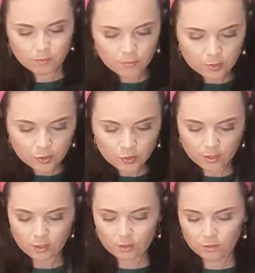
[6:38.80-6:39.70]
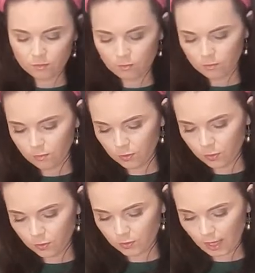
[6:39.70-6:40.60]
but you can
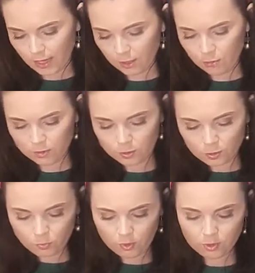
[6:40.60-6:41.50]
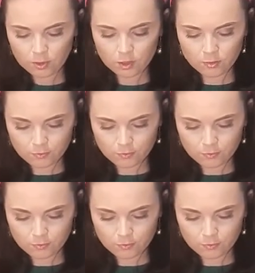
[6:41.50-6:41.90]
use any ones you want.